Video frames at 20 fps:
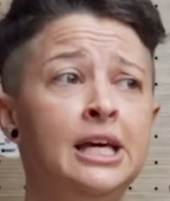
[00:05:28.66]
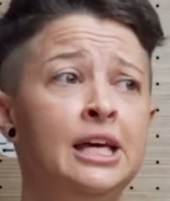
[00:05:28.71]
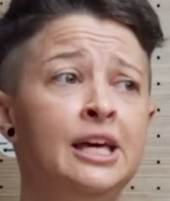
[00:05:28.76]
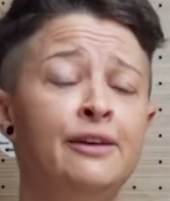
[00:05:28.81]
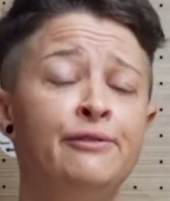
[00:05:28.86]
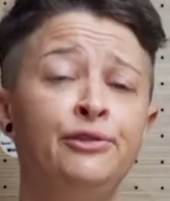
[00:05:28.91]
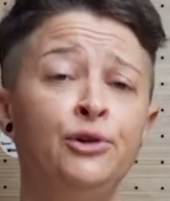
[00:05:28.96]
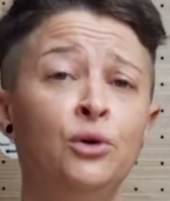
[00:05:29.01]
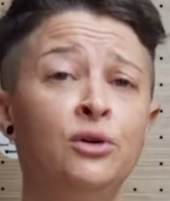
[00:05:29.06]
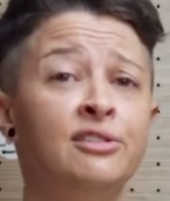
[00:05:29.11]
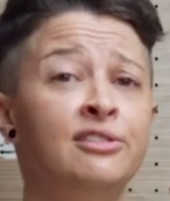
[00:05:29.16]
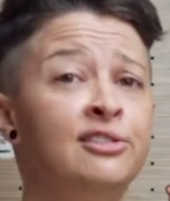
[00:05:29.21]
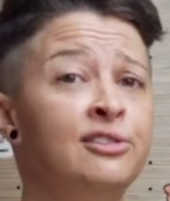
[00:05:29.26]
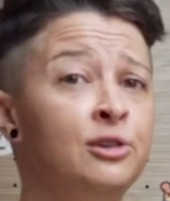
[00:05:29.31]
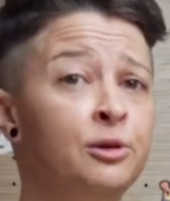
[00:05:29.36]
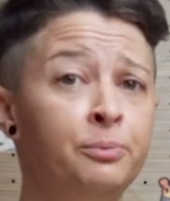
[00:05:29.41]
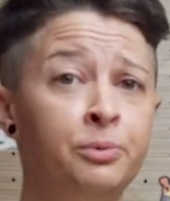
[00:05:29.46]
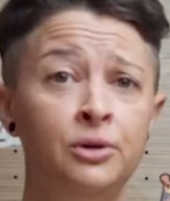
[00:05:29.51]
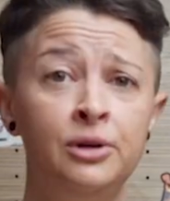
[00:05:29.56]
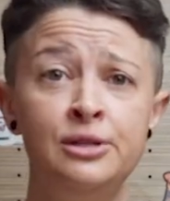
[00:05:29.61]
If you're
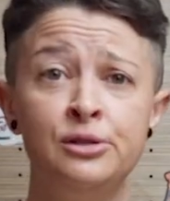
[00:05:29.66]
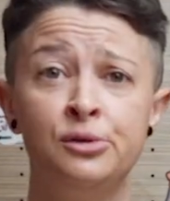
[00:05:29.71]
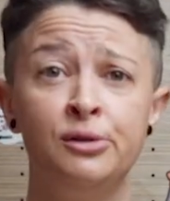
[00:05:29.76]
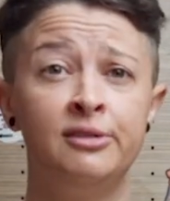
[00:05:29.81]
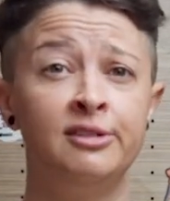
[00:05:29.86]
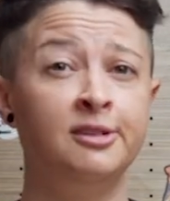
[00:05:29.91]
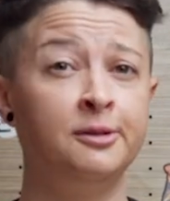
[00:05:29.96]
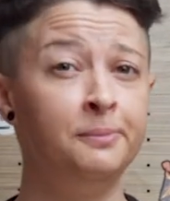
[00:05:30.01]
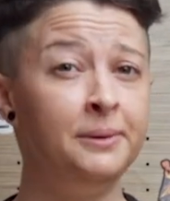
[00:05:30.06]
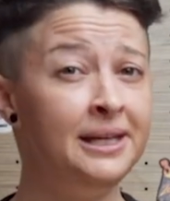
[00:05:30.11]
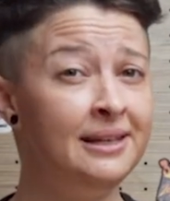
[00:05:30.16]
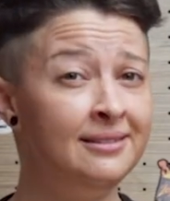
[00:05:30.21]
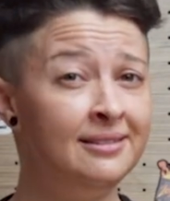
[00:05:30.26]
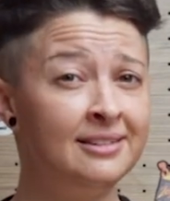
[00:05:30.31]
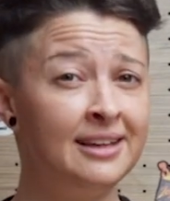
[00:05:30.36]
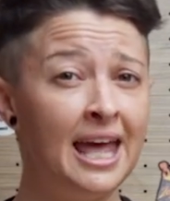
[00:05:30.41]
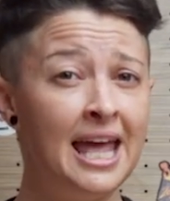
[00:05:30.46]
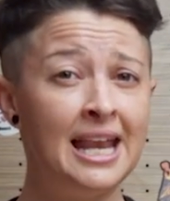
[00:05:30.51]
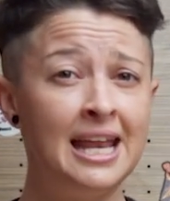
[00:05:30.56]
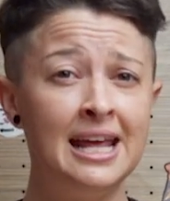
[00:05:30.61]
super into speed
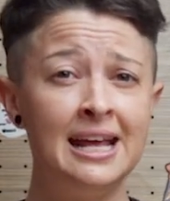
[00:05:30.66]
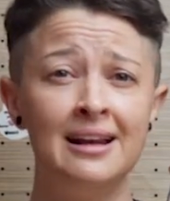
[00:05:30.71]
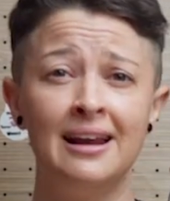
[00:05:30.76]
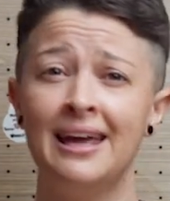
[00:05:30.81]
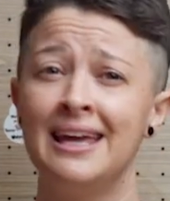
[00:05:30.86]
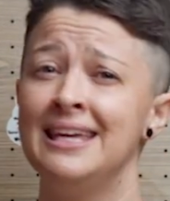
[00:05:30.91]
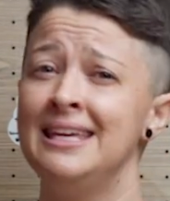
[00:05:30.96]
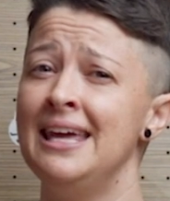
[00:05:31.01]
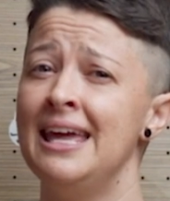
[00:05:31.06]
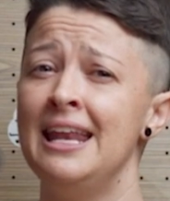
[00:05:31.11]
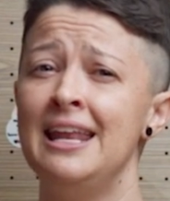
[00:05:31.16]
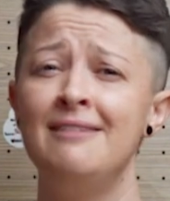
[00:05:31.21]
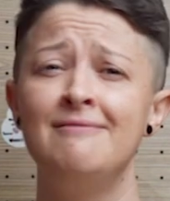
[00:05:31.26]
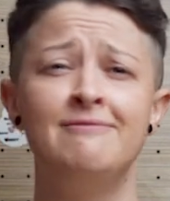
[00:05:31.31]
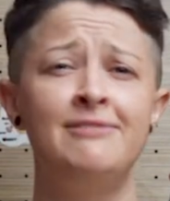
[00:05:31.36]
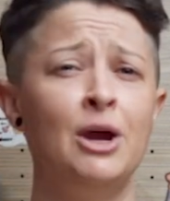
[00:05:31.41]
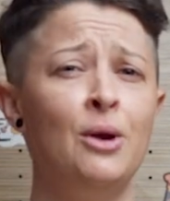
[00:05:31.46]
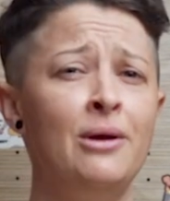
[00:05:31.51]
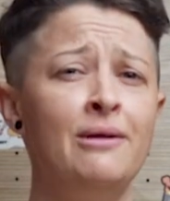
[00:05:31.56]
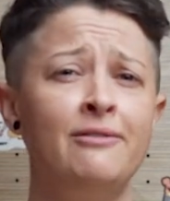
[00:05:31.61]
skating, like getting
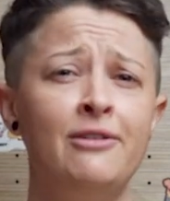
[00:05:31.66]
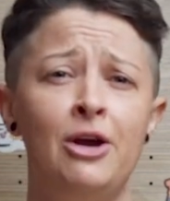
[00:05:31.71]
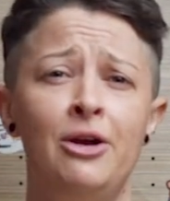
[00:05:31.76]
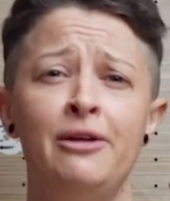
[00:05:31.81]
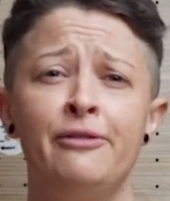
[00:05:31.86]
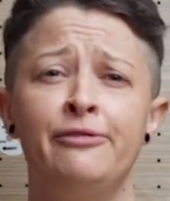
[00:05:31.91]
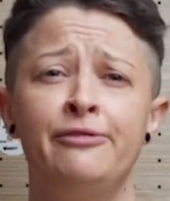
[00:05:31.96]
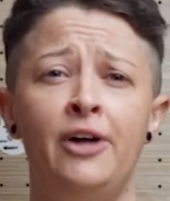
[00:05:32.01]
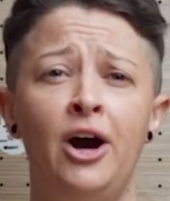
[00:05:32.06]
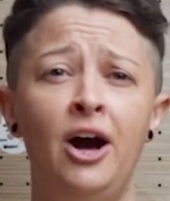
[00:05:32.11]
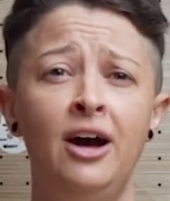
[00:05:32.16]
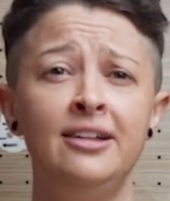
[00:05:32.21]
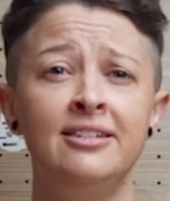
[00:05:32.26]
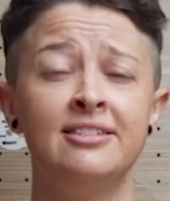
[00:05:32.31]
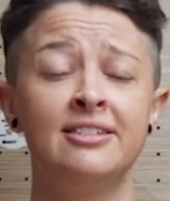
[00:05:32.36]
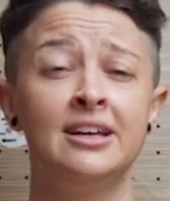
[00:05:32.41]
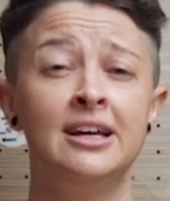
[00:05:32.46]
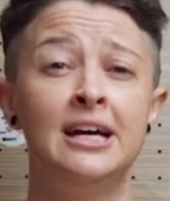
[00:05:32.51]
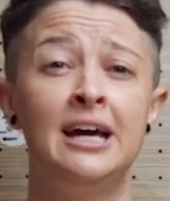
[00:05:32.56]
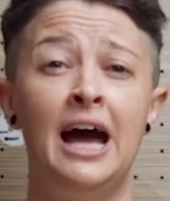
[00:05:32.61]
very, very fast,
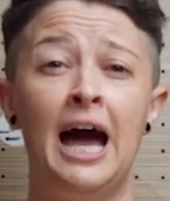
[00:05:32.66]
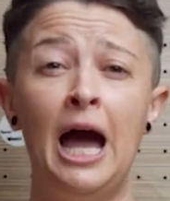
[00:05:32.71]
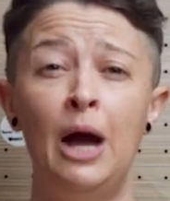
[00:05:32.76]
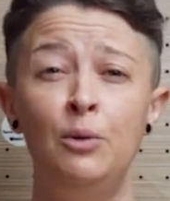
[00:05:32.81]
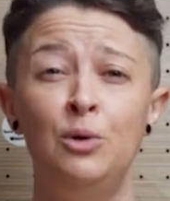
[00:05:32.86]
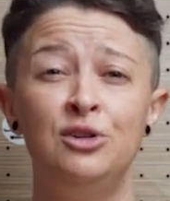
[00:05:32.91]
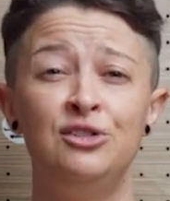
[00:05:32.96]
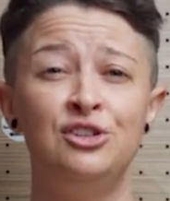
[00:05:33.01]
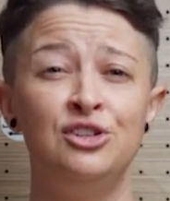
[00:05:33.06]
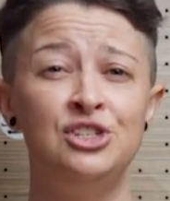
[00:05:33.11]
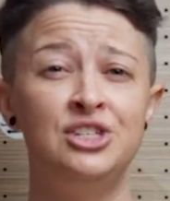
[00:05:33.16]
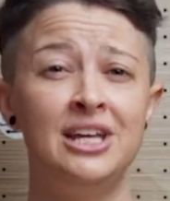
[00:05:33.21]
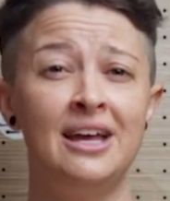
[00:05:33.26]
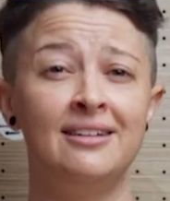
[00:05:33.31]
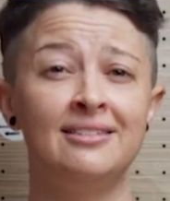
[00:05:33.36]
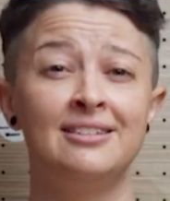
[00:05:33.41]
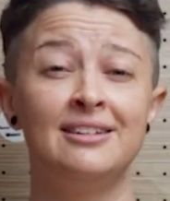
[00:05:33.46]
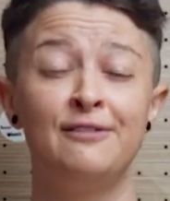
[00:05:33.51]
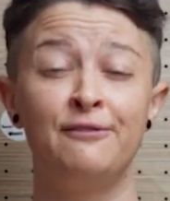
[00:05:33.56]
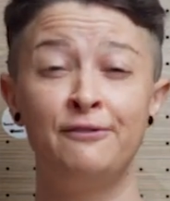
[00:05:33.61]
I would
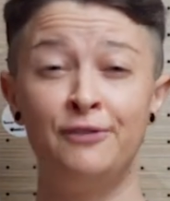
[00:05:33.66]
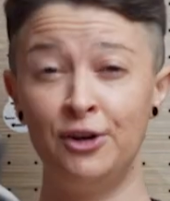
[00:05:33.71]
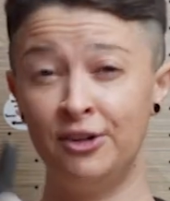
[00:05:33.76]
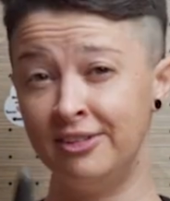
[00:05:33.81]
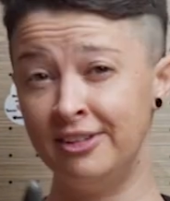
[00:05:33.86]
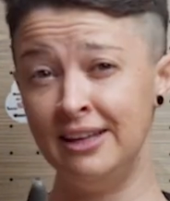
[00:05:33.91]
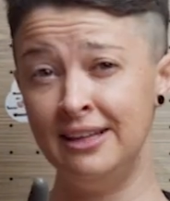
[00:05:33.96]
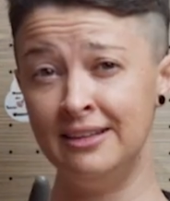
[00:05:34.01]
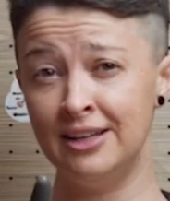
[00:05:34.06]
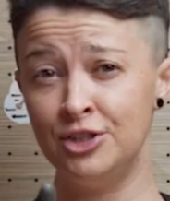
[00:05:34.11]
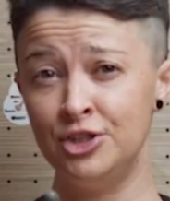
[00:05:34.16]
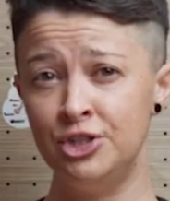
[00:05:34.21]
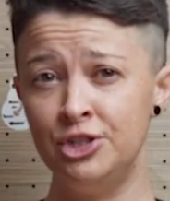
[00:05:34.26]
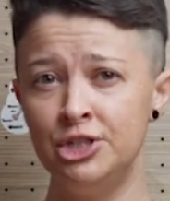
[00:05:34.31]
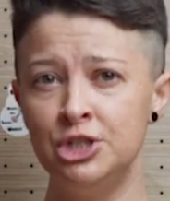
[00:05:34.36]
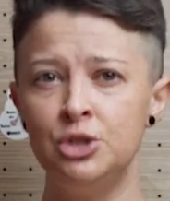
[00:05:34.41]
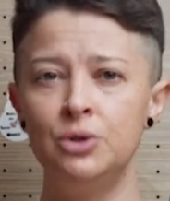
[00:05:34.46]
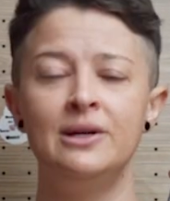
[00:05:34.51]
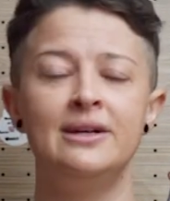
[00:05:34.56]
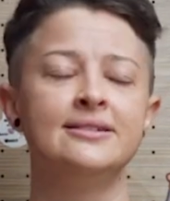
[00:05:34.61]
suggest the first thing that you
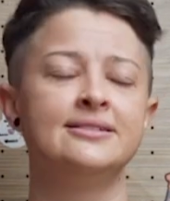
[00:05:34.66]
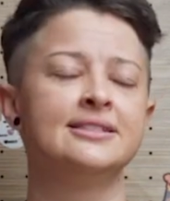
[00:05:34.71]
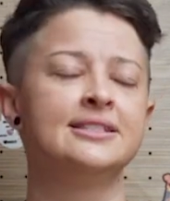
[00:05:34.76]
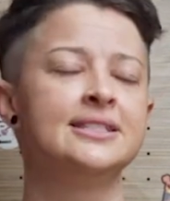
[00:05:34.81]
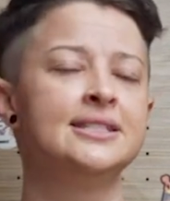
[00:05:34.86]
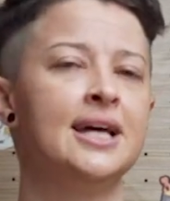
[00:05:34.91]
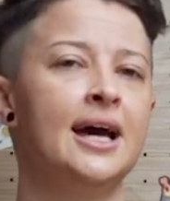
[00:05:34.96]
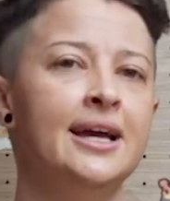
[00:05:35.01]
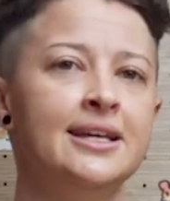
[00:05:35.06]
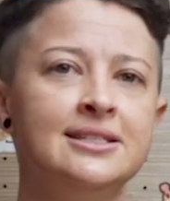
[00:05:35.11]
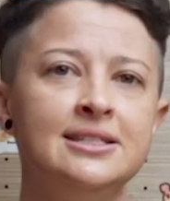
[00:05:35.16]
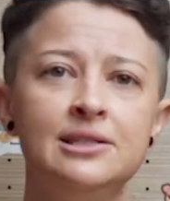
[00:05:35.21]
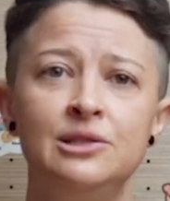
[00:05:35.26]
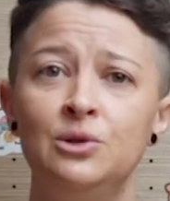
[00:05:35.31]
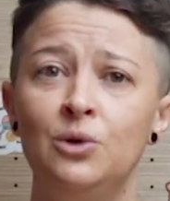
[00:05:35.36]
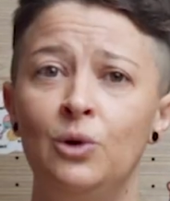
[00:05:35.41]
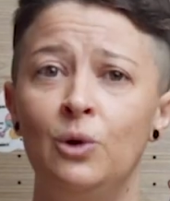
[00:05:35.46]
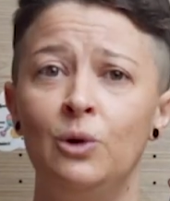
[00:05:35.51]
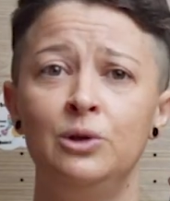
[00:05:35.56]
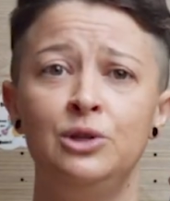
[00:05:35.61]
do is tighten
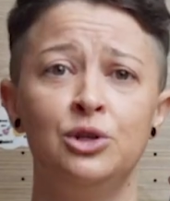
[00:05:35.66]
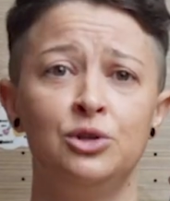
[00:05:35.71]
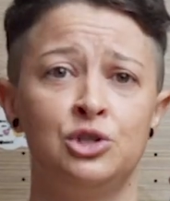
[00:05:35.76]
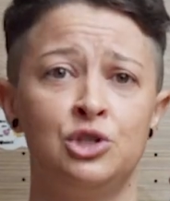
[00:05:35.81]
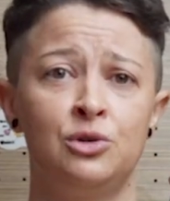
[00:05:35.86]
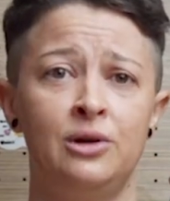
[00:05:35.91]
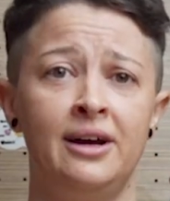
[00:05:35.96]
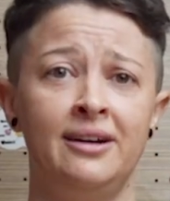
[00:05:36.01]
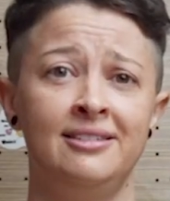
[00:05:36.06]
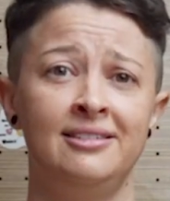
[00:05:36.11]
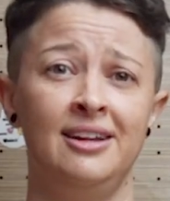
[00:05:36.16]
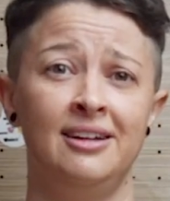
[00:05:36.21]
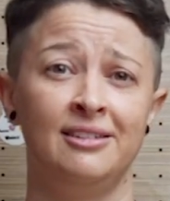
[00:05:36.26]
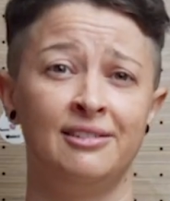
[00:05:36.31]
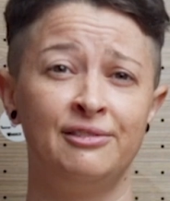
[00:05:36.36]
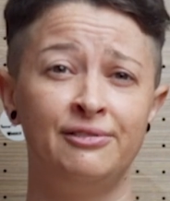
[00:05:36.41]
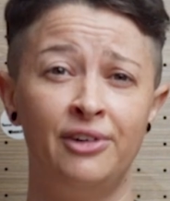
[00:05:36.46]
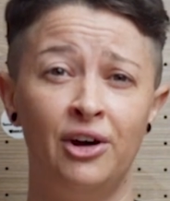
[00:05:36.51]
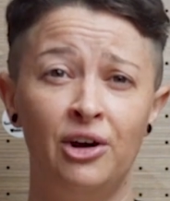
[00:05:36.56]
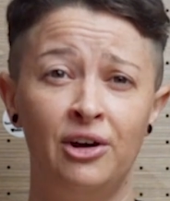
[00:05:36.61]
all your trucks as
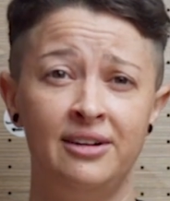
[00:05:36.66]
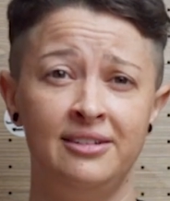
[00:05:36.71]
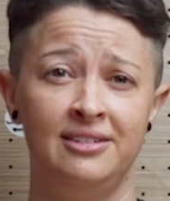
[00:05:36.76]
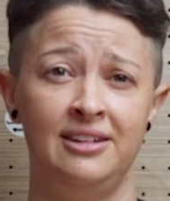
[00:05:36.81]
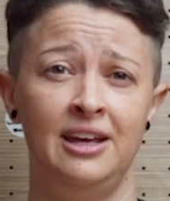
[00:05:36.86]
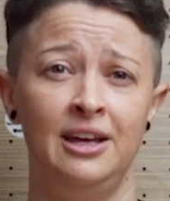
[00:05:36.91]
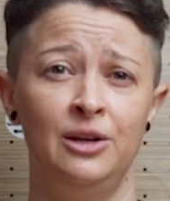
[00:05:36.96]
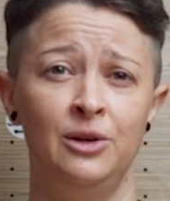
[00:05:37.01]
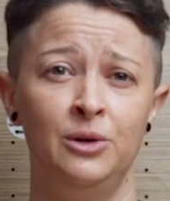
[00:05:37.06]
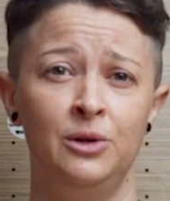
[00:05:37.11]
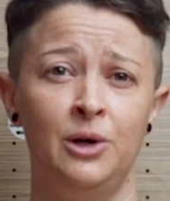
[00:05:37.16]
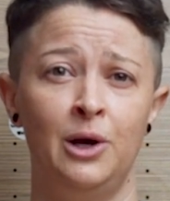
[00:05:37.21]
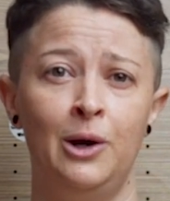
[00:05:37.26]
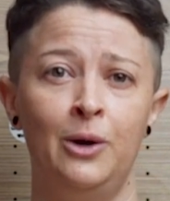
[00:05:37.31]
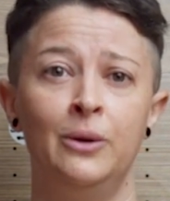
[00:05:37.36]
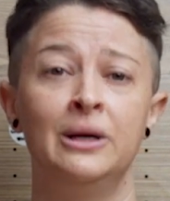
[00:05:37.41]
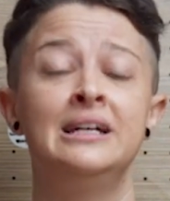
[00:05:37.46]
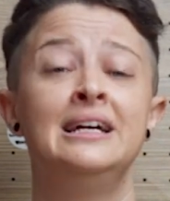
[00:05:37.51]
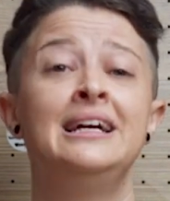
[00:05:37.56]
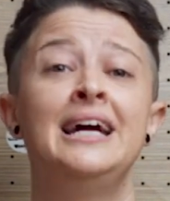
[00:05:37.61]
far as they can
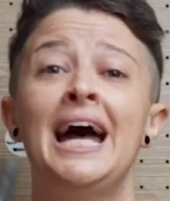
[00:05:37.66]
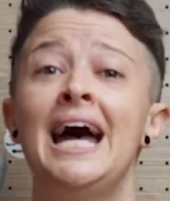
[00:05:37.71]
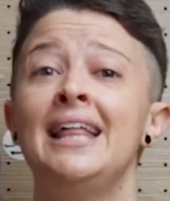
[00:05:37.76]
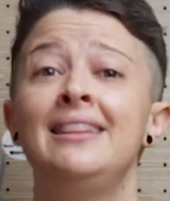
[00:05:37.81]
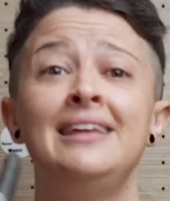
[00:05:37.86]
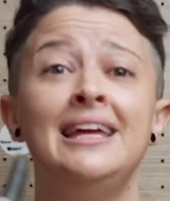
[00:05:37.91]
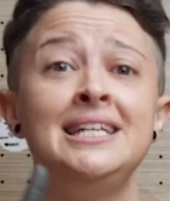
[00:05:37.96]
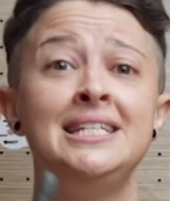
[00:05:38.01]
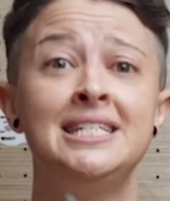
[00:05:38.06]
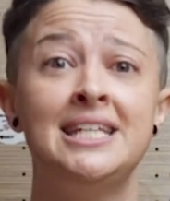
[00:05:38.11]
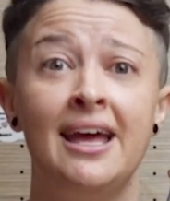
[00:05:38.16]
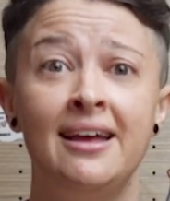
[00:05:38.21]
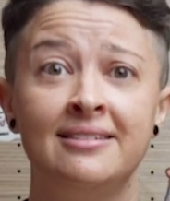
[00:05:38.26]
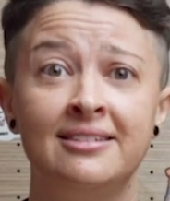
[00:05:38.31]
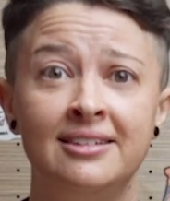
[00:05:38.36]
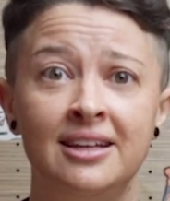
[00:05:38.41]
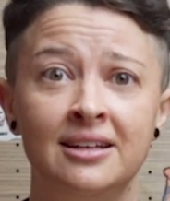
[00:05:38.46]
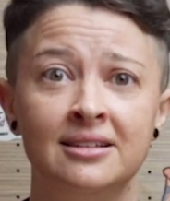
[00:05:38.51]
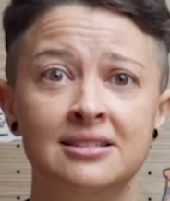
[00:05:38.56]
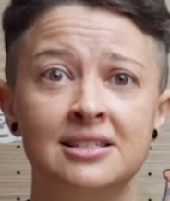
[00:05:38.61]
go and then
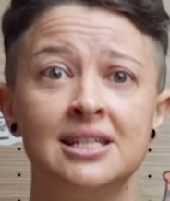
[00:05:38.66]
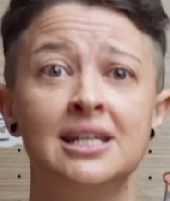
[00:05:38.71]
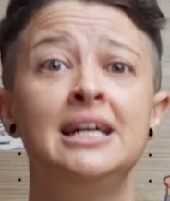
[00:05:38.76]
test it.